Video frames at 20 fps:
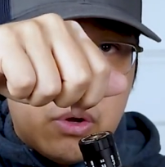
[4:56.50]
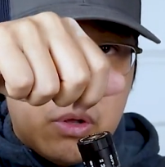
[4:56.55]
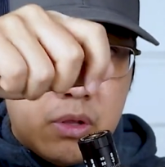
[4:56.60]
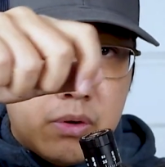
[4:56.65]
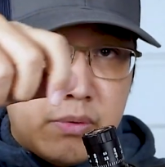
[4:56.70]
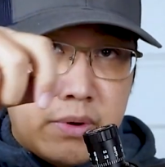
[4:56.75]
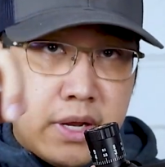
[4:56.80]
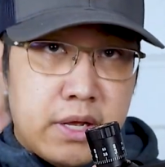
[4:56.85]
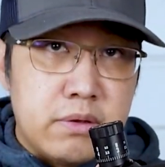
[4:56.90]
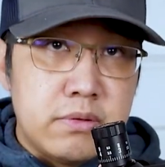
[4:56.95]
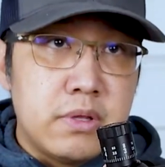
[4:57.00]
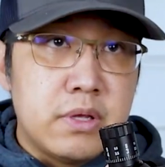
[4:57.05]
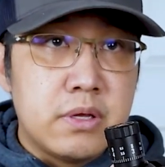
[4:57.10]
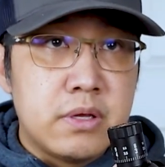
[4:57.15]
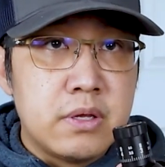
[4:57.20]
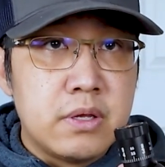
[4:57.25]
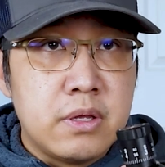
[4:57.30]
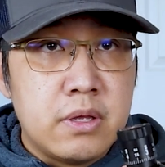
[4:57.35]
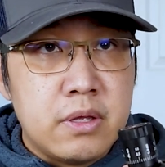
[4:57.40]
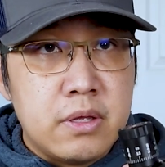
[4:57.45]
all around,
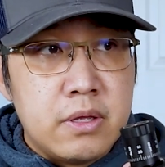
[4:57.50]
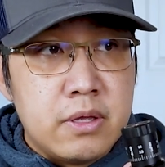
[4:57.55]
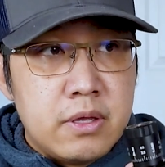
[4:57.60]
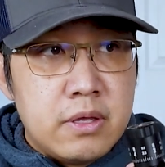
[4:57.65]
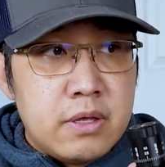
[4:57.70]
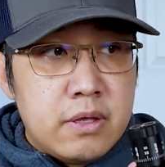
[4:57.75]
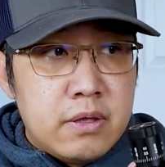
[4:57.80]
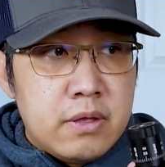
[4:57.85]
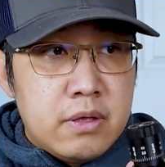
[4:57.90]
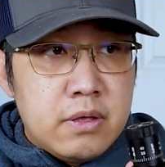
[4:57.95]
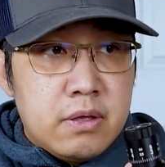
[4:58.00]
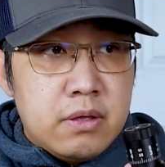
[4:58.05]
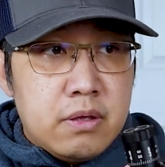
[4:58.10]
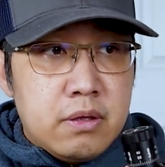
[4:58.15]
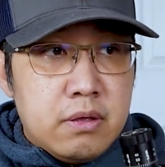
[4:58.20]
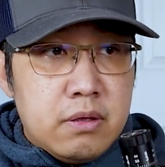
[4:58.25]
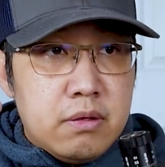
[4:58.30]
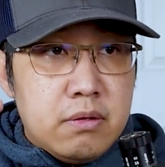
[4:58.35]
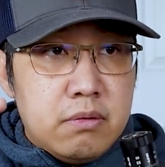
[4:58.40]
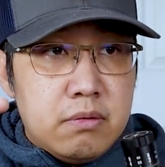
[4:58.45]

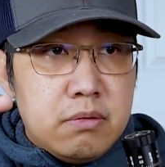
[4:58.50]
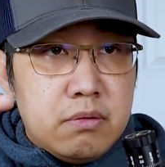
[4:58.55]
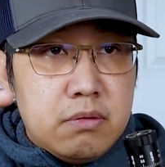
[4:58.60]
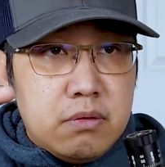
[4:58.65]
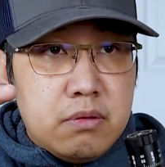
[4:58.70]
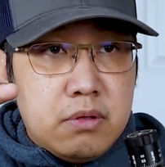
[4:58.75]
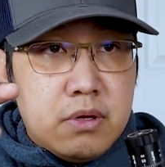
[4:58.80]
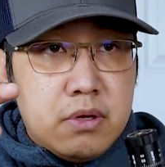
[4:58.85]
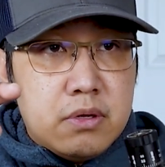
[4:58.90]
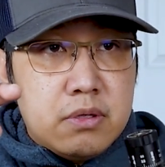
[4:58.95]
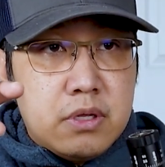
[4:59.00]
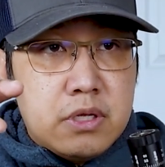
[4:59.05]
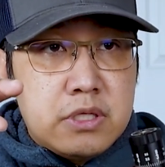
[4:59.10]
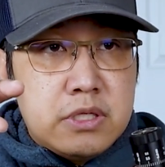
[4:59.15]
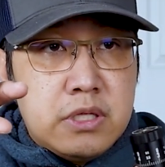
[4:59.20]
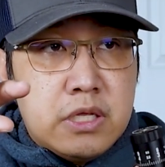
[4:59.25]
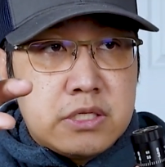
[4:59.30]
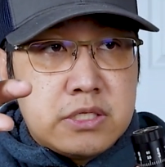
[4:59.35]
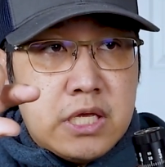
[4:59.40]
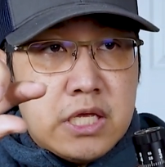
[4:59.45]

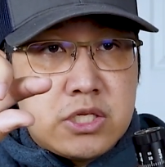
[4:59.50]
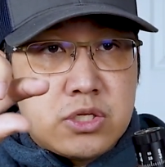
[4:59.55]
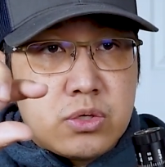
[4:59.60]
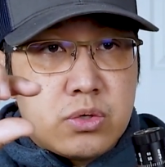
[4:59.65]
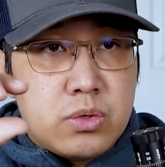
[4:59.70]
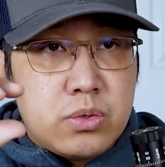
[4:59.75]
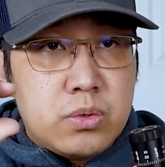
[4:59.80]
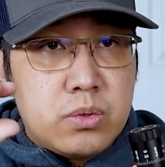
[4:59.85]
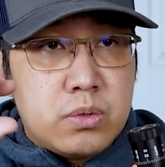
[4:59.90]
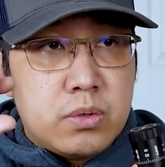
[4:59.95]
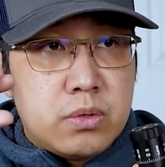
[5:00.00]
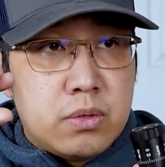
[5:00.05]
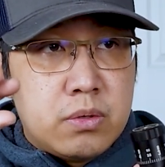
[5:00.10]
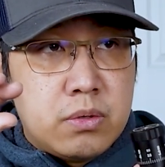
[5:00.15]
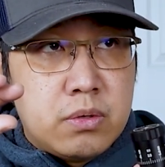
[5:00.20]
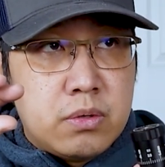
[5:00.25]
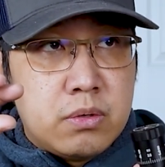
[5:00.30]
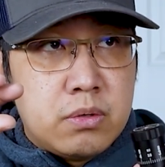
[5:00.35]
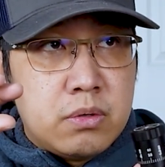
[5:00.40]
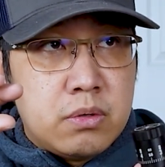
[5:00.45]
the set screw
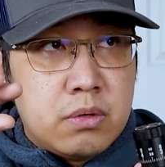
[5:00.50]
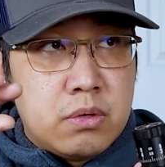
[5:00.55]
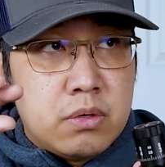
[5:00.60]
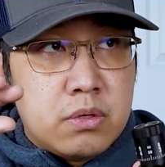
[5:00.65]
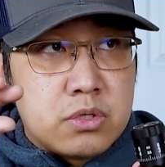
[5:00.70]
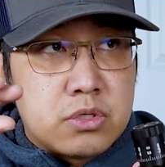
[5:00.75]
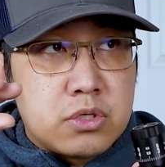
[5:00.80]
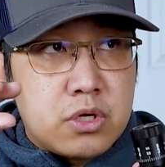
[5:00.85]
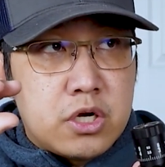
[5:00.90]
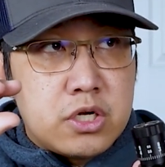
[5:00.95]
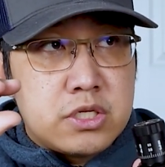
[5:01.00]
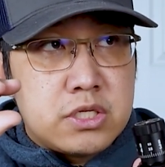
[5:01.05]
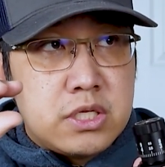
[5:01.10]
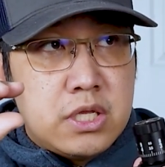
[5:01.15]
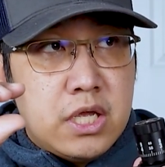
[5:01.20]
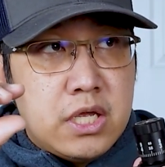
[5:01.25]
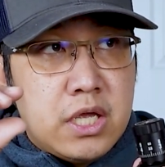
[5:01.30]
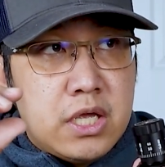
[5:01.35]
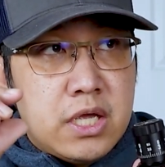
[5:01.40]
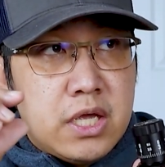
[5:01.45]
starts
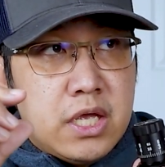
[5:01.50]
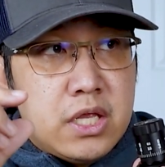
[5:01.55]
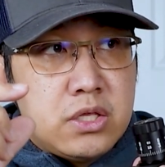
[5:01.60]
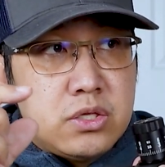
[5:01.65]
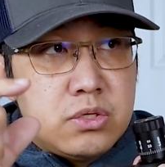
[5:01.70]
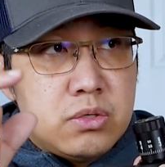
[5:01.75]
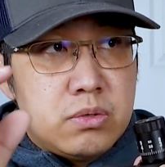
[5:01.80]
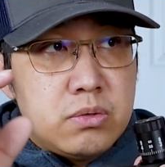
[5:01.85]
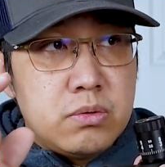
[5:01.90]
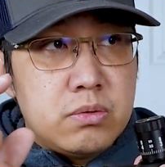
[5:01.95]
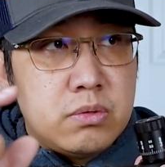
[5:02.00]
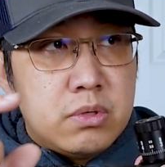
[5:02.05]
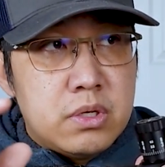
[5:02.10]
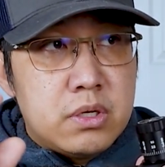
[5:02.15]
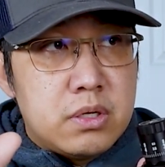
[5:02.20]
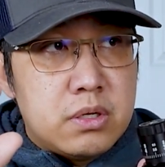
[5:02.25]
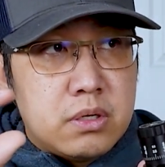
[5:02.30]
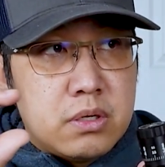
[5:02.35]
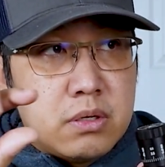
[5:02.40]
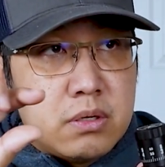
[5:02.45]
digging into
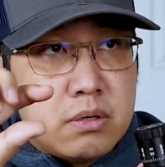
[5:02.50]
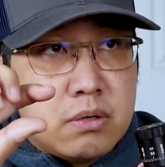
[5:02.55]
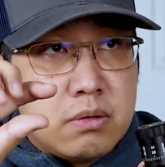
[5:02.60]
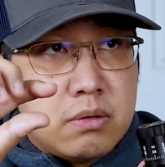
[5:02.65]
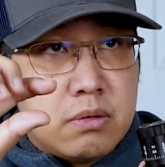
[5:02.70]
the